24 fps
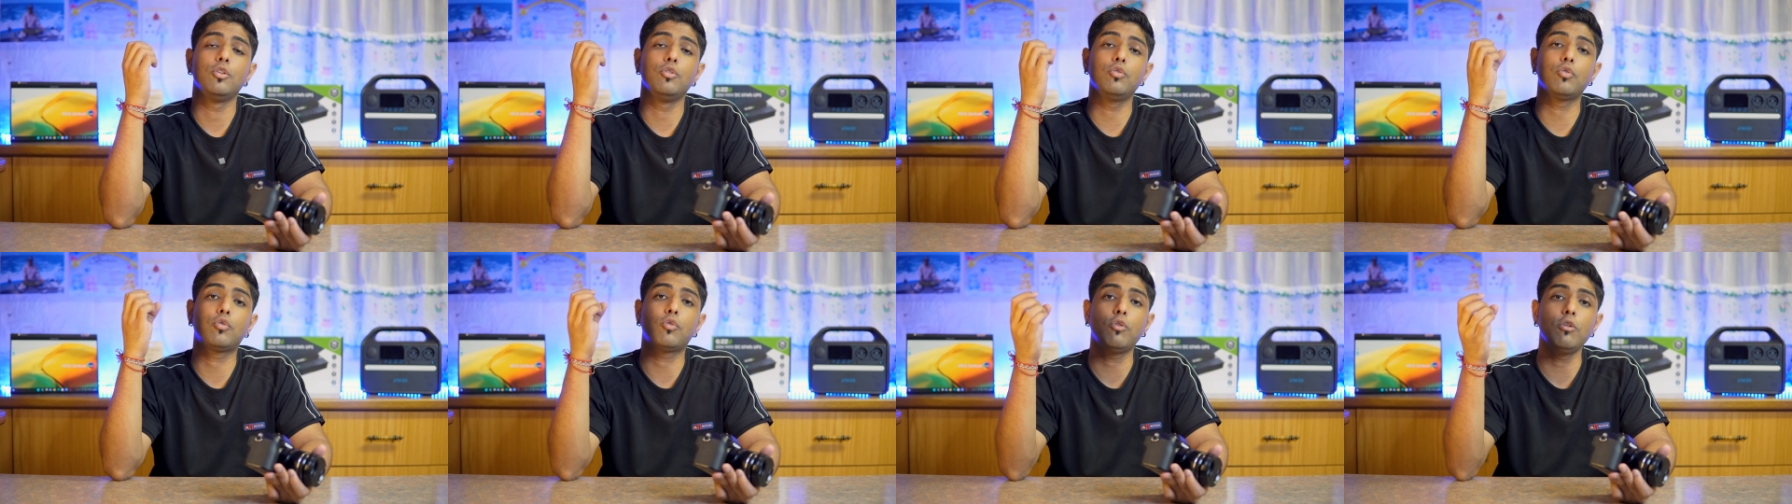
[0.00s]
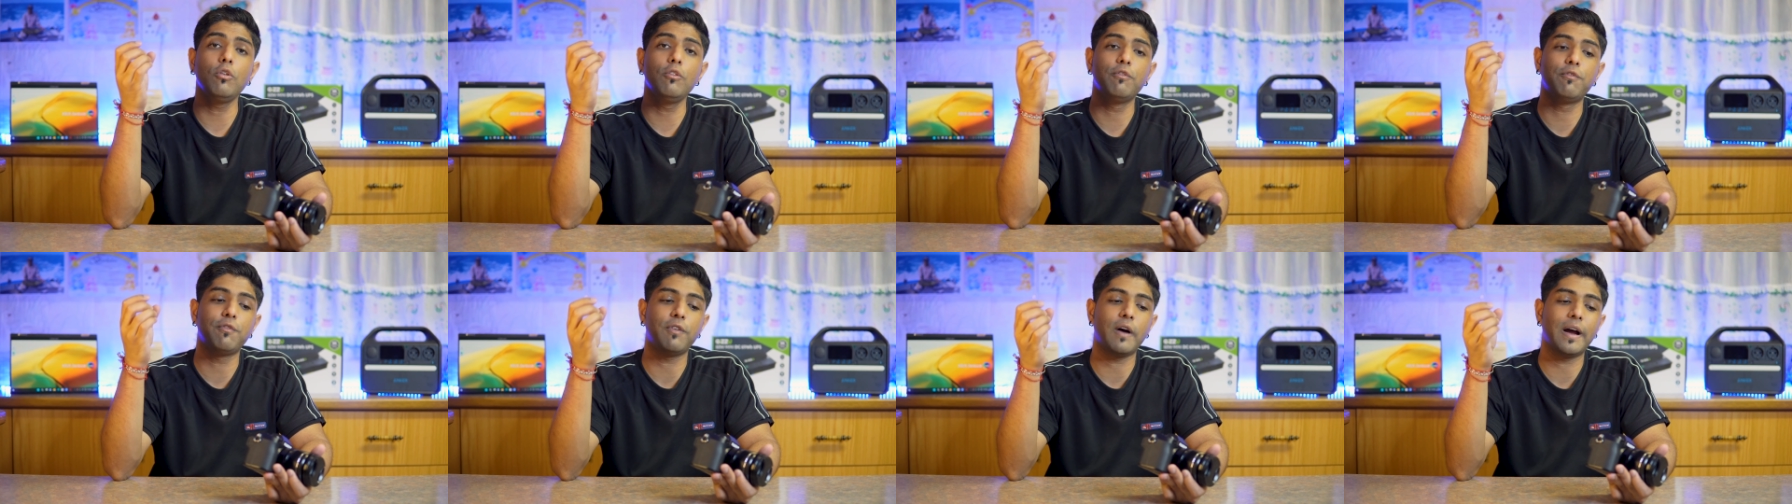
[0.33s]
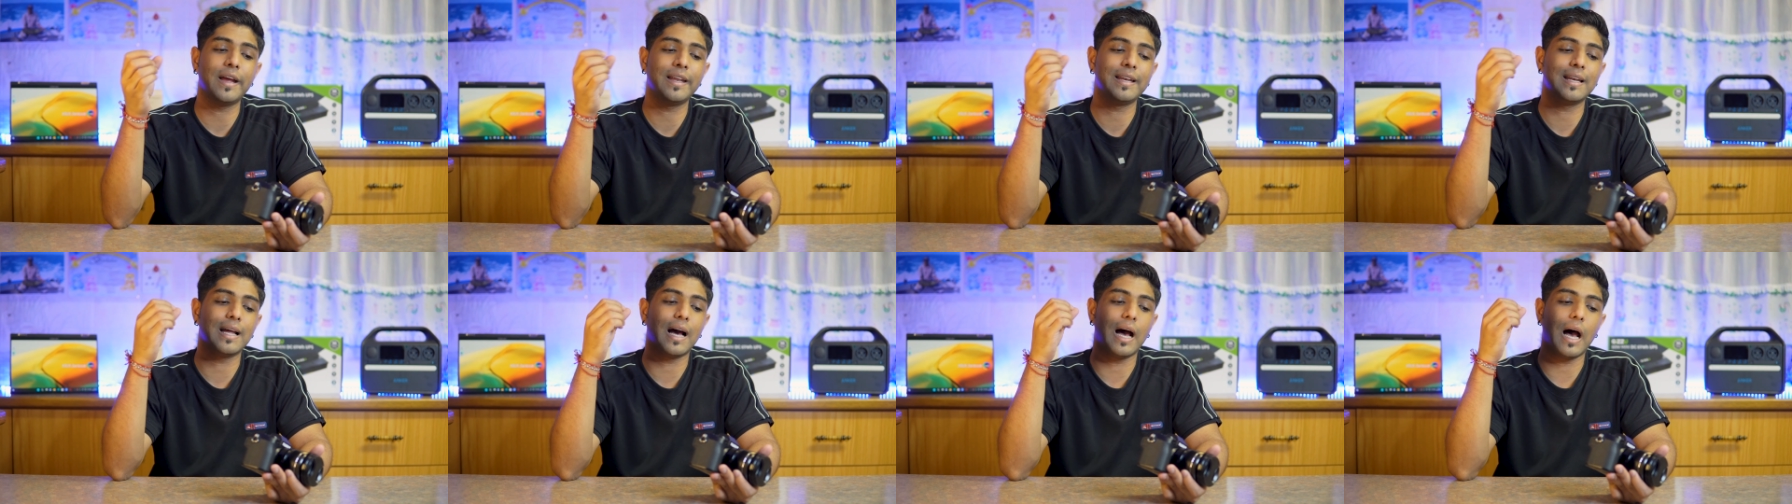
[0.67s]
you could
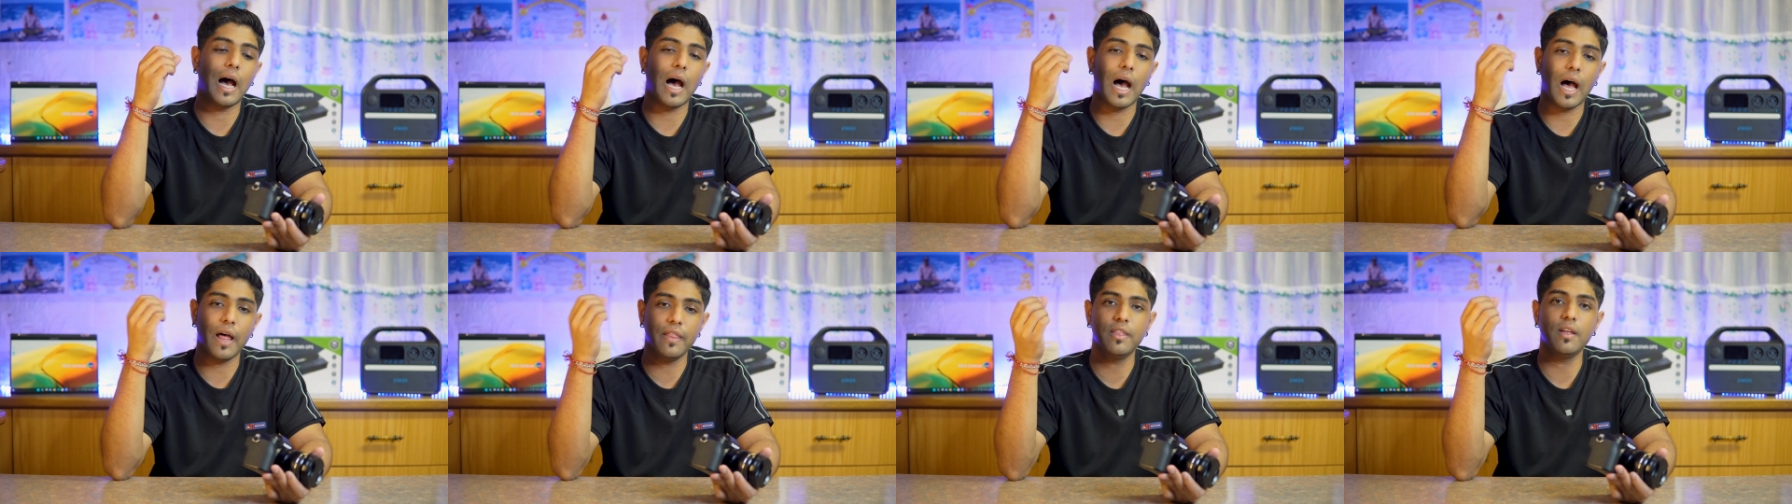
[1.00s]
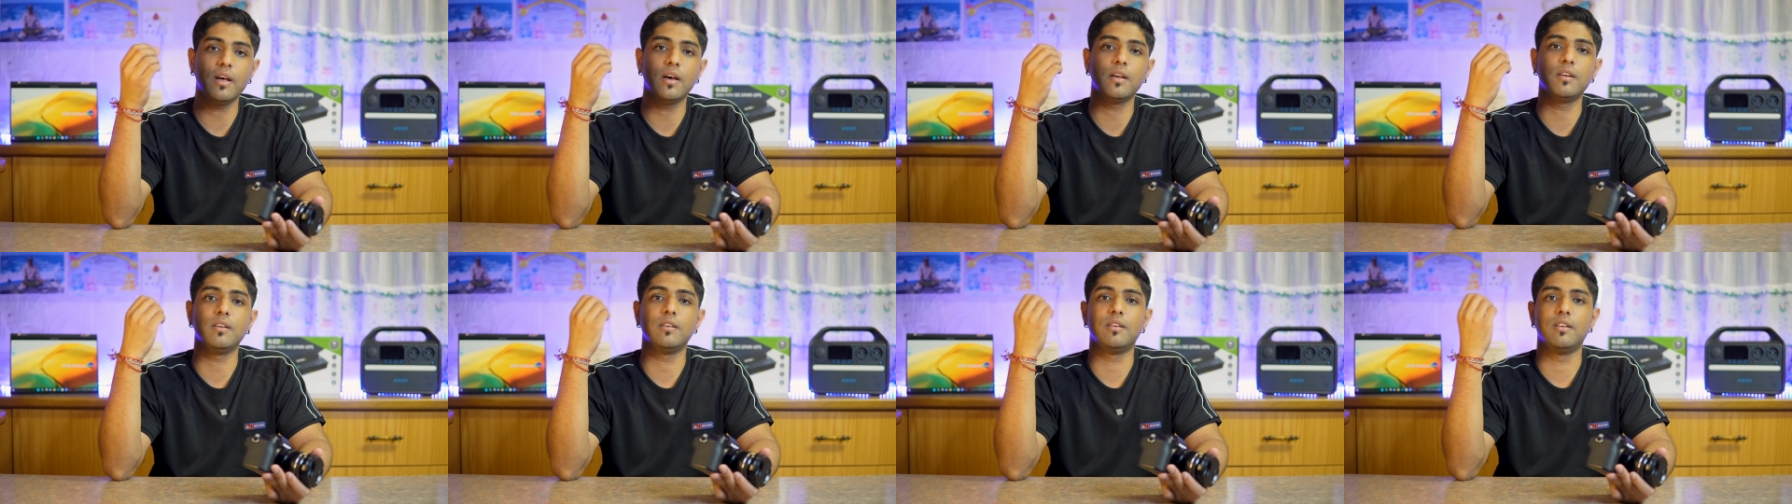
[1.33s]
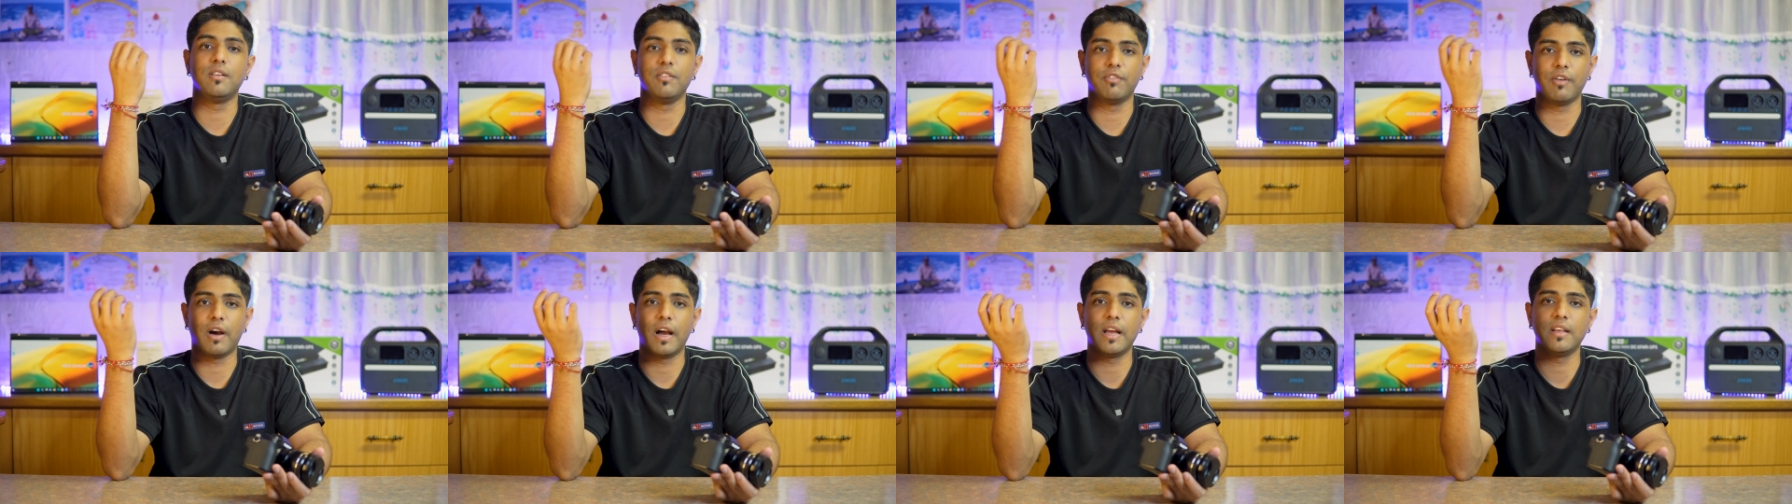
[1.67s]
find other
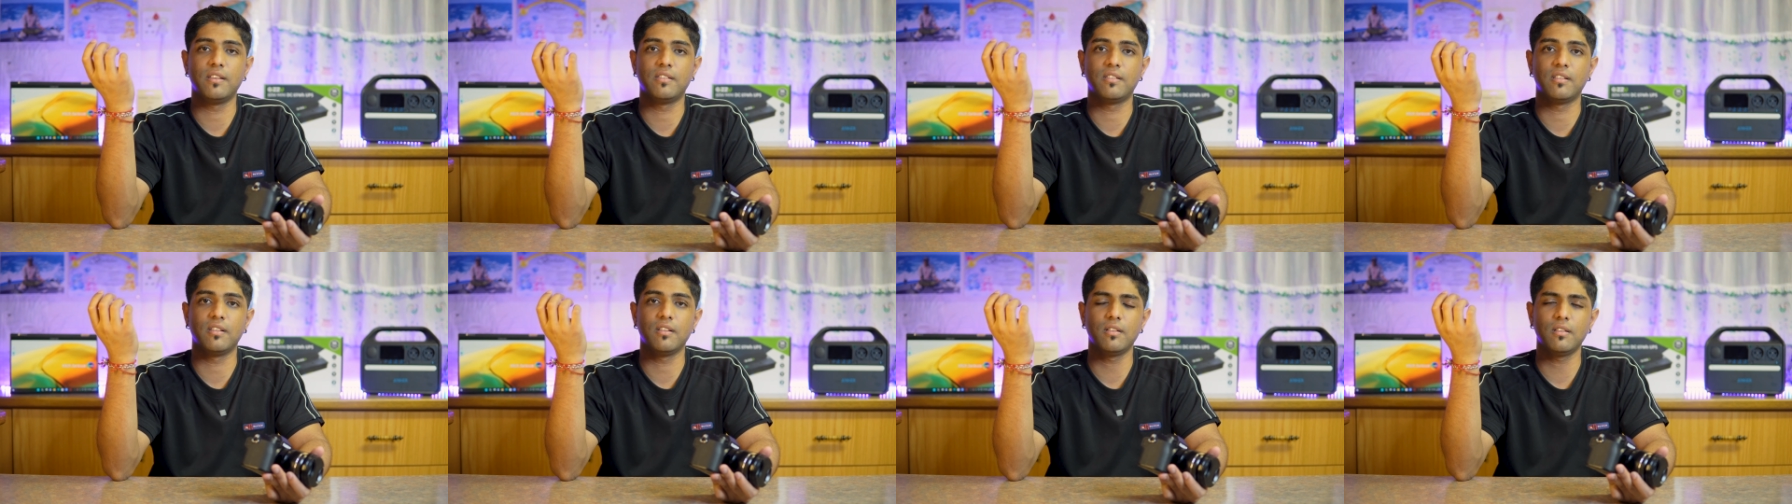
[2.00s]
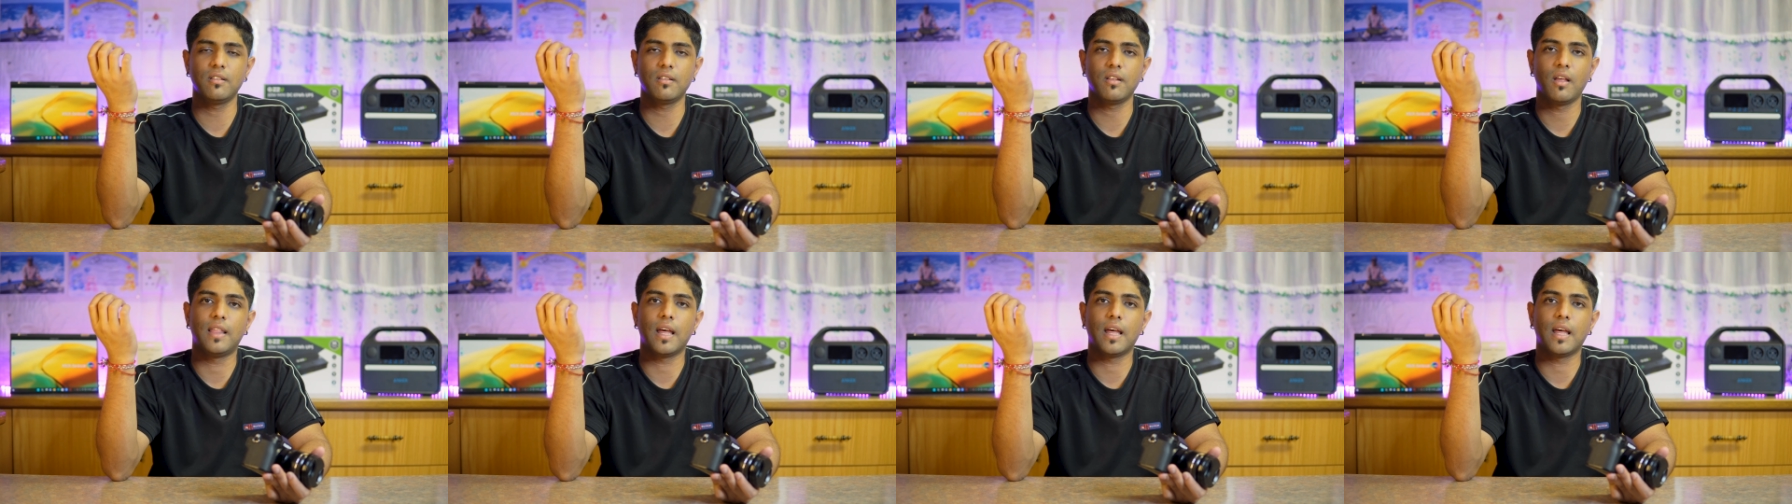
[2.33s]
devices